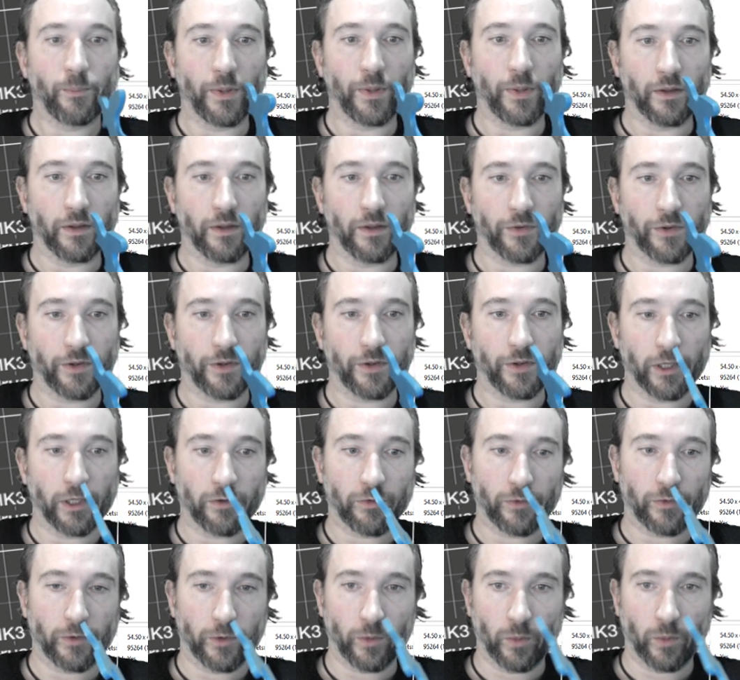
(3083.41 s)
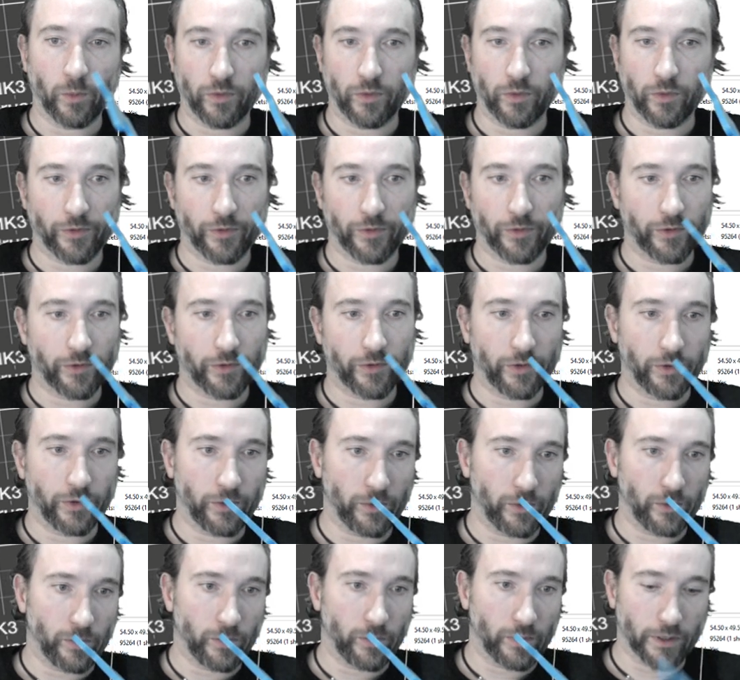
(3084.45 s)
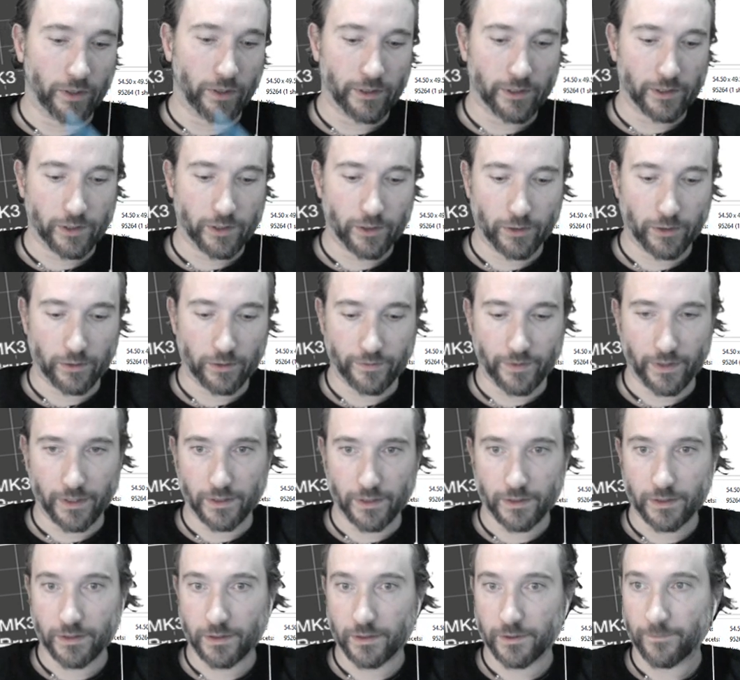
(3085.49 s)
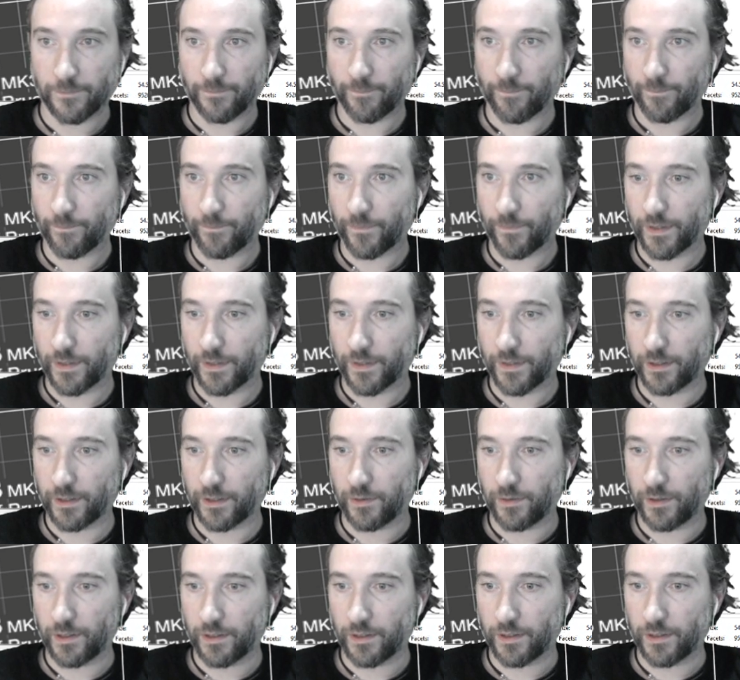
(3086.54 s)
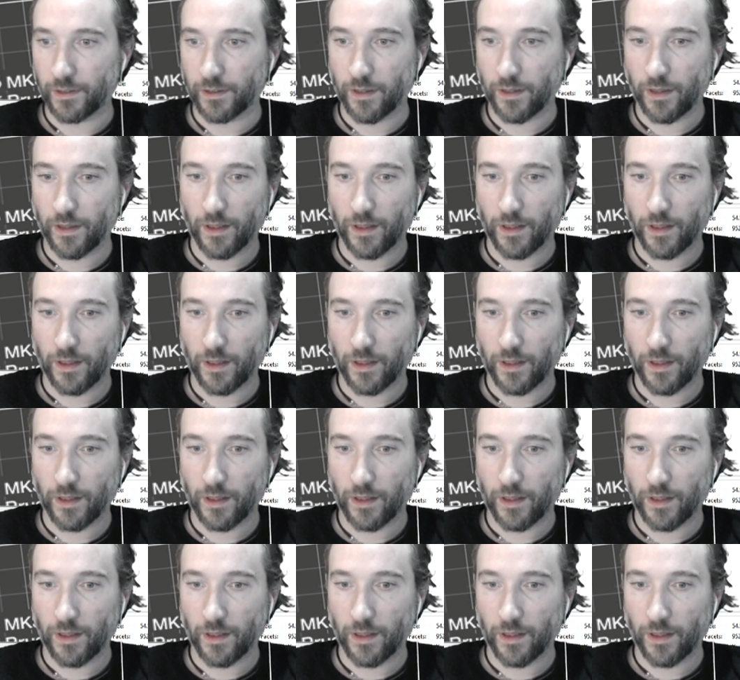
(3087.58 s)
But if you want to do nice curviness, then you need